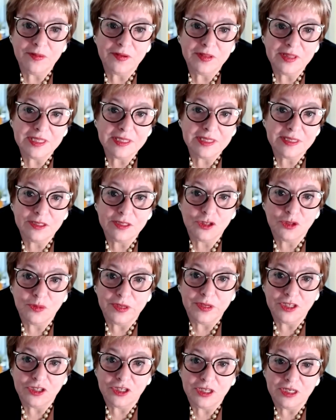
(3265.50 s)
on the
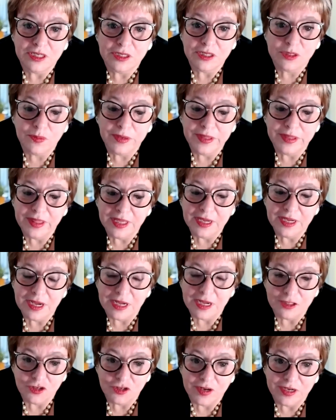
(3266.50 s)
situation is, one thing
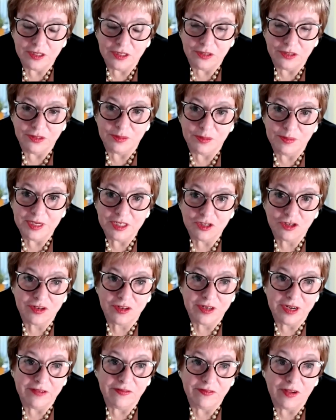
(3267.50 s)
I try to do is make
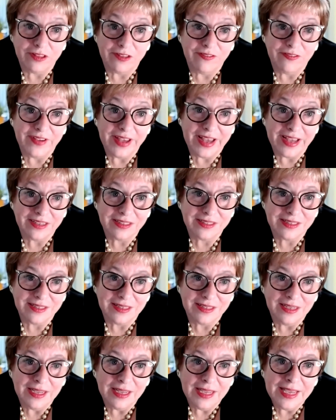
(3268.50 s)
sure I have all the facts.
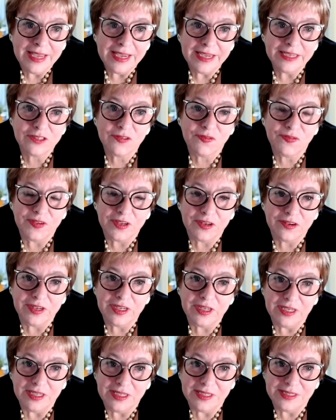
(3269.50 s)
It's
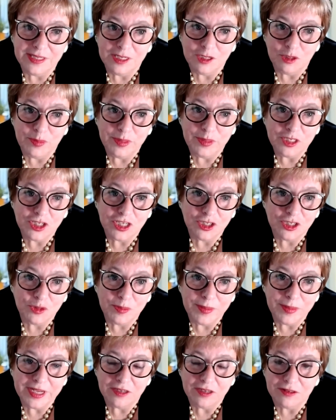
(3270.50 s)
very easy to be
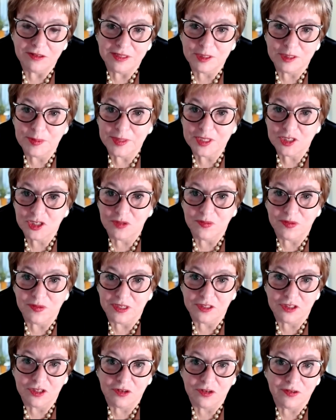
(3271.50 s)
judgmental, especially when
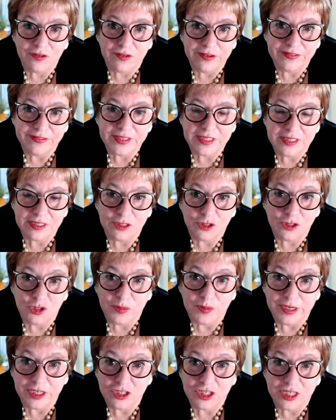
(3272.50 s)
it's a horrific
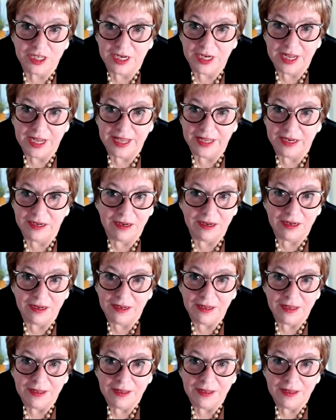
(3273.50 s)
situation, and